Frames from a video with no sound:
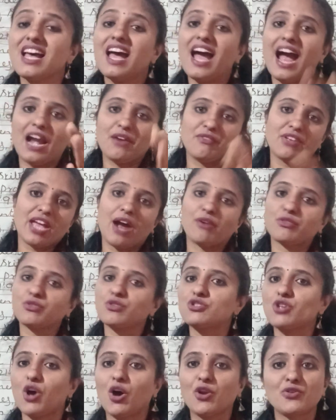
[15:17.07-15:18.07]
and we have to
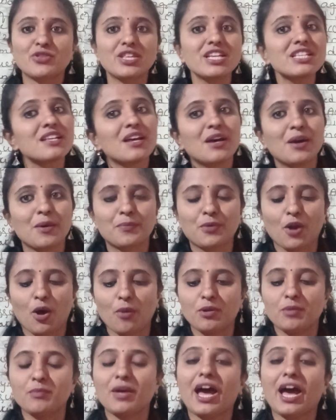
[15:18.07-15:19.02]
solve this problem.